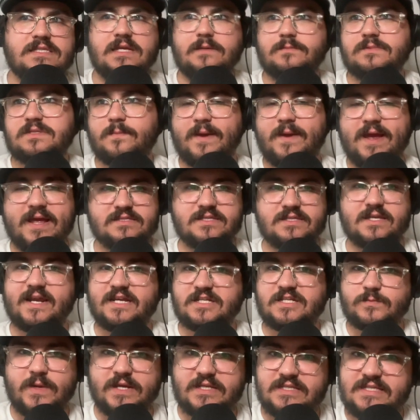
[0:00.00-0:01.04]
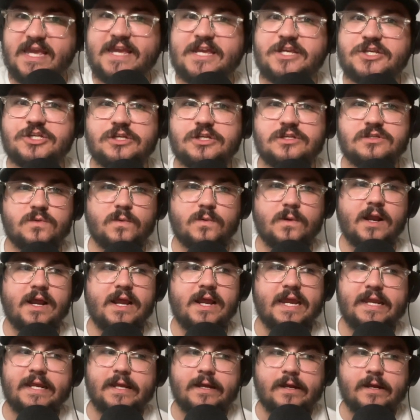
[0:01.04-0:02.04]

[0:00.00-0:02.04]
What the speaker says: It depends on expectations, right?